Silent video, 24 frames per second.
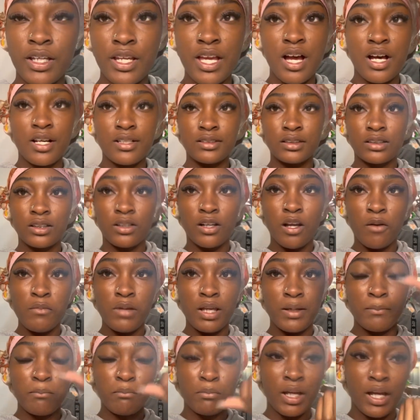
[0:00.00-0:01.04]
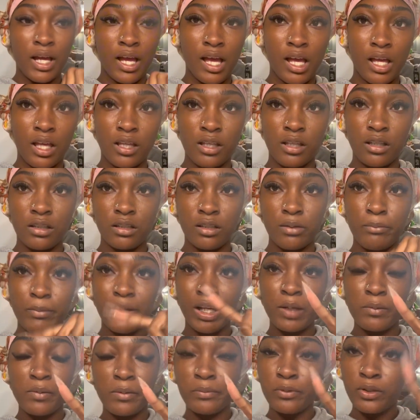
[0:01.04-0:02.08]
y'all, so I'm at my um,
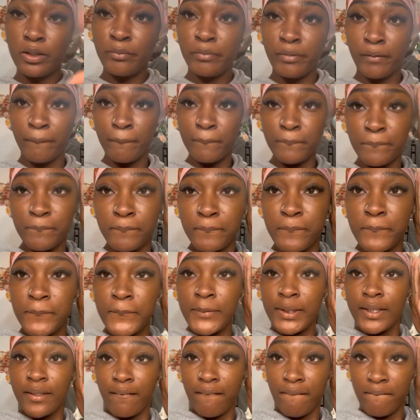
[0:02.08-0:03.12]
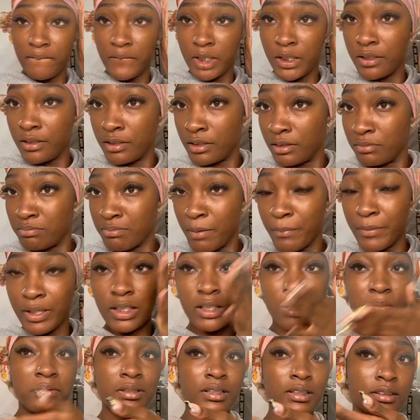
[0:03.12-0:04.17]
makeup appointment. I'm gonna get my
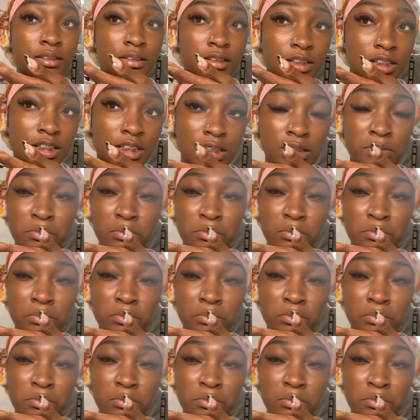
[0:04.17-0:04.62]
makeup done. This is